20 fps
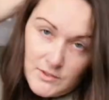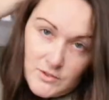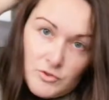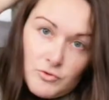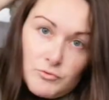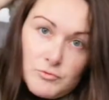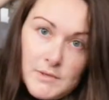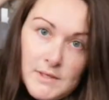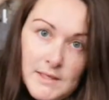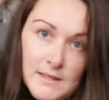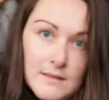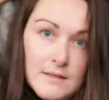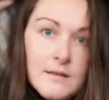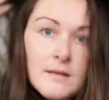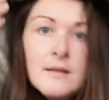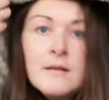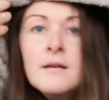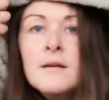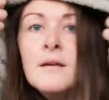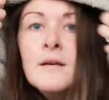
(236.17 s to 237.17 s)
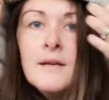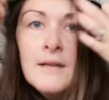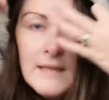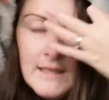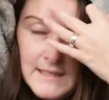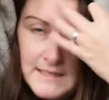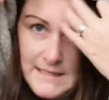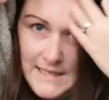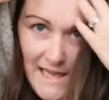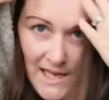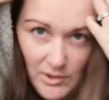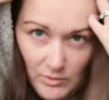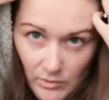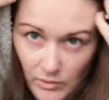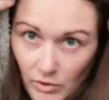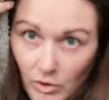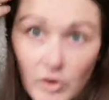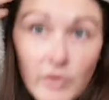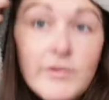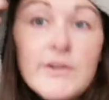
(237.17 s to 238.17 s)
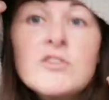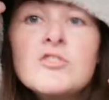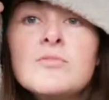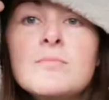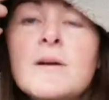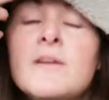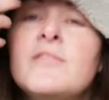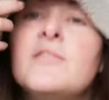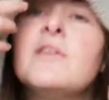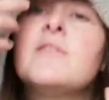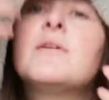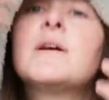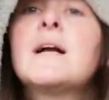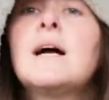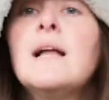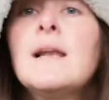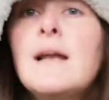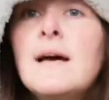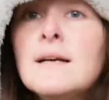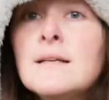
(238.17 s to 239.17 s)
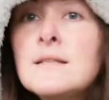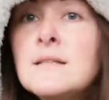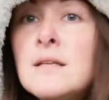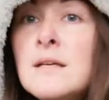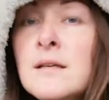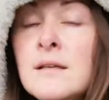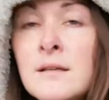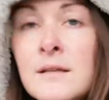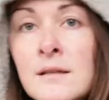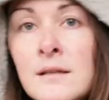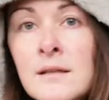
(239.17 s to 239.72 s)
It's green, yellow and orange are my favourite colours.